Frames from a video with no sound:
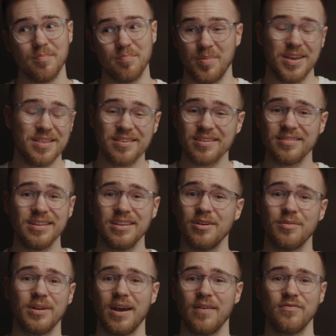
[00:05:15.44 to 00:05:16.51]
basically
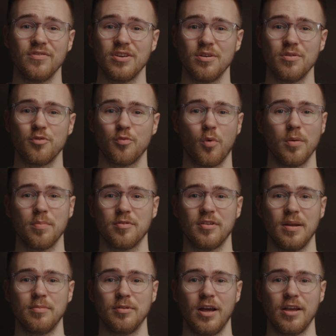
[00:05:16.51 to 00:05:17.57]
don't have to use warp
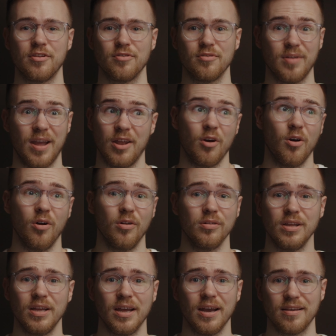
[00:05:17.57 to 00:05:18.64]
stabilizer at all,
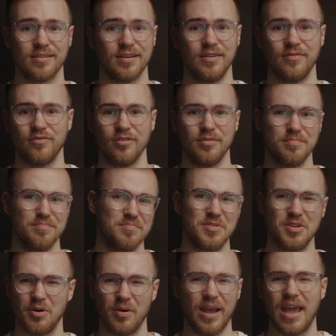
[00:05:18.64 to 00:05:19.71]
aside from,
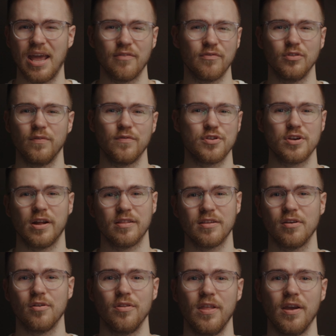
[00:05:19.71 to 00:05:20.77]
a handful of shots
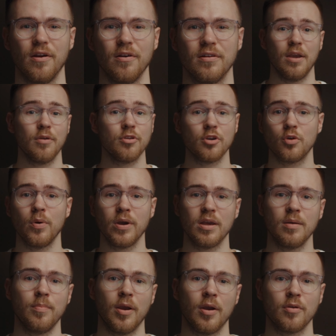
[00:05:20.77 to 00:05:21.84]
here and there. Here's a quick
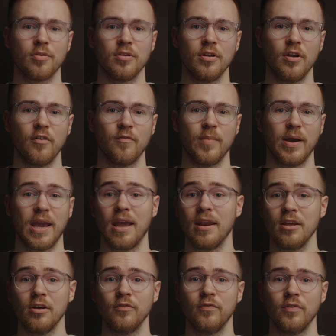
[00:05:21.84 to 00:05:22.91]
comparison of my
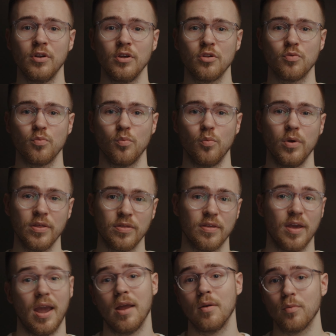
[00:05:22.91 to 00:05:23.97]
handheld footage with
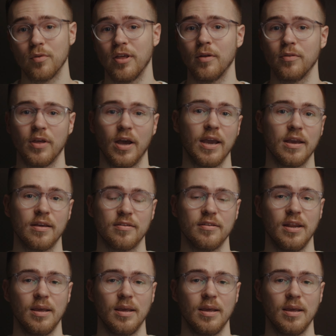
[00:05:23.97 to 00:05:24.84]
and without the IS